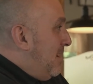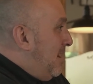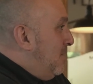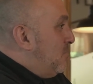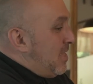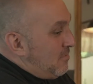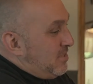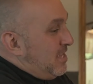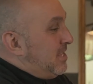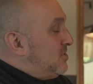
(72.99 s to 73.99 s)
And with
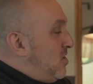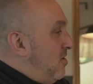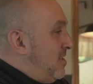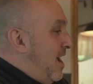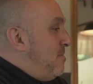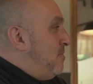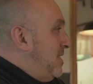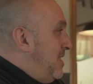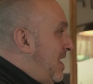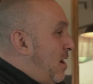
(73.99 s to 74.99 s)
everything that's gone on,
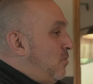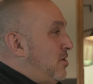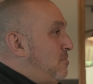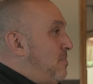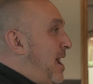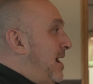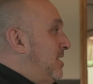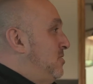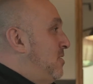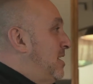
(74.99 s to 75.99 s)
but now we are
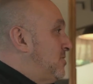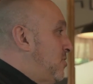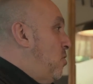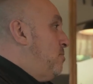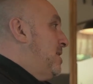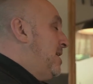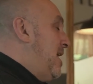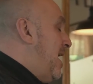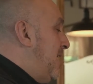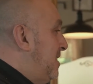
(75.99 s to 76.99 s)
back and you guys are open
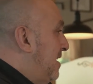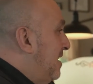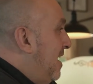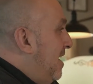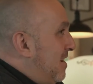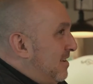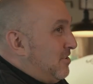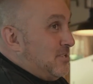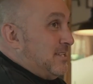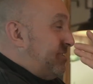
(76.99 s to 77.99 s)
again
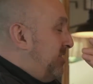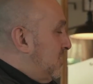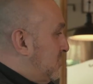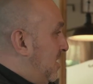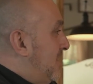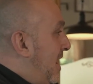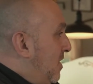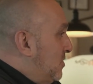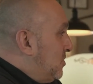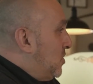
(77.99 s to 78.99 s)
and good to see the sun out.